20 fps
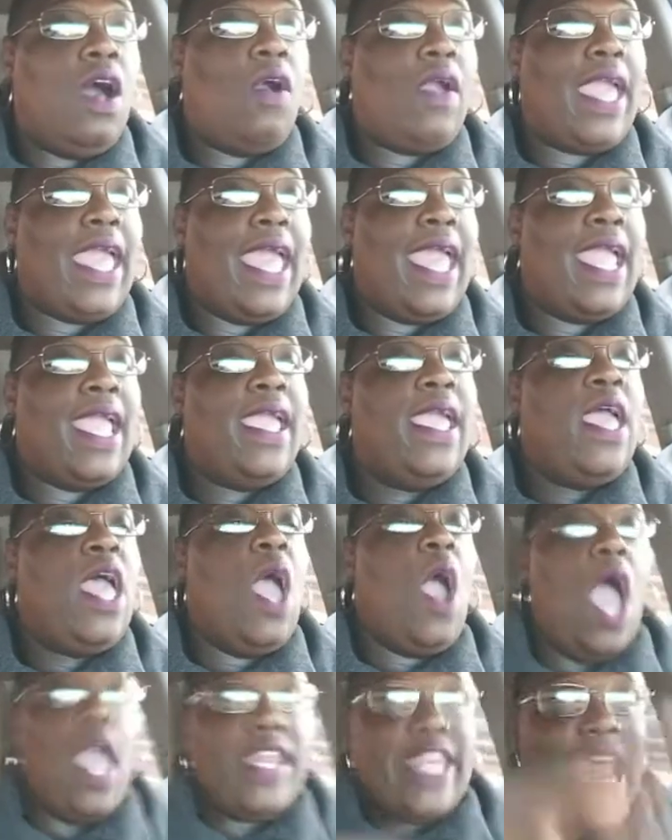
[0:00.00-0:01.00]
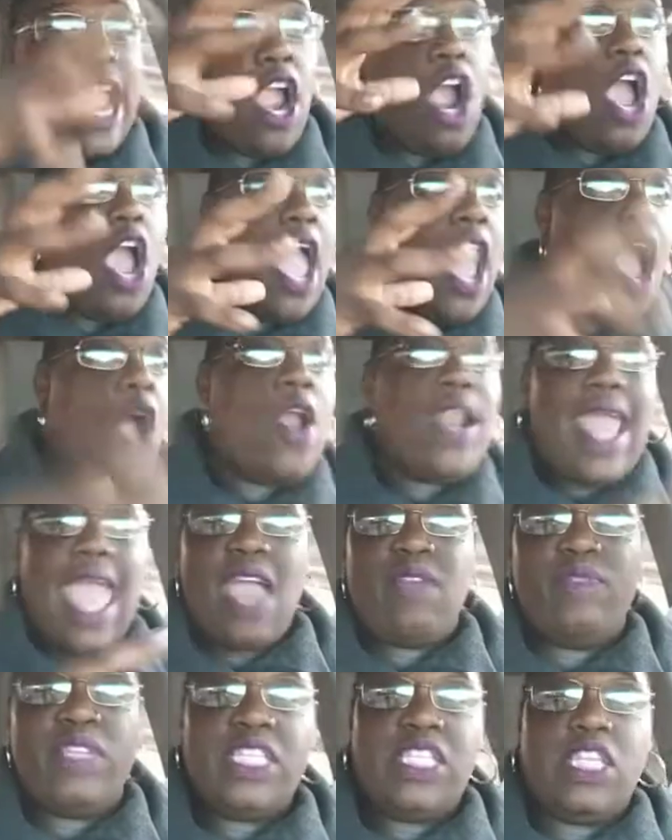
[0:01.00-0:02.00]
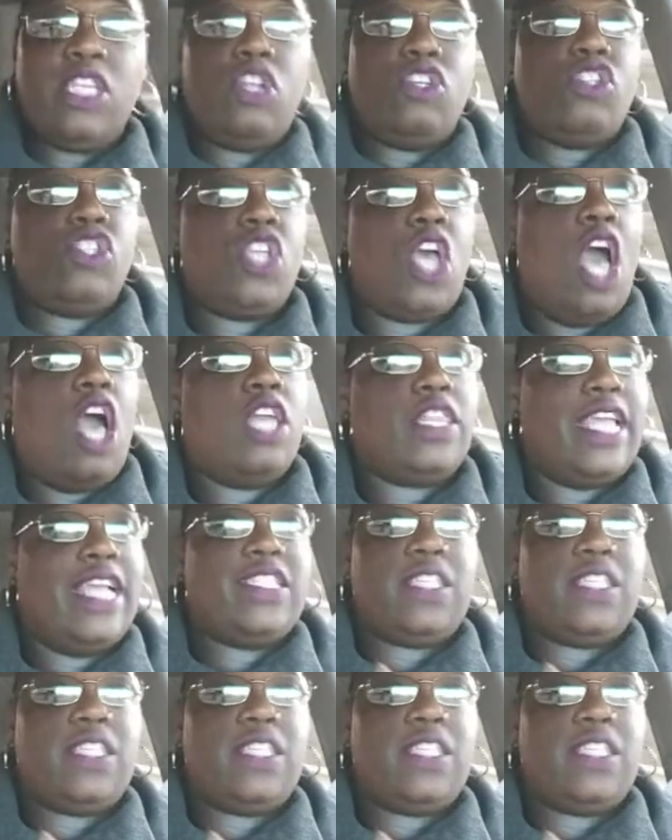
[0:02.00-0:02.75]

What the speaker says: okay, there on every single song,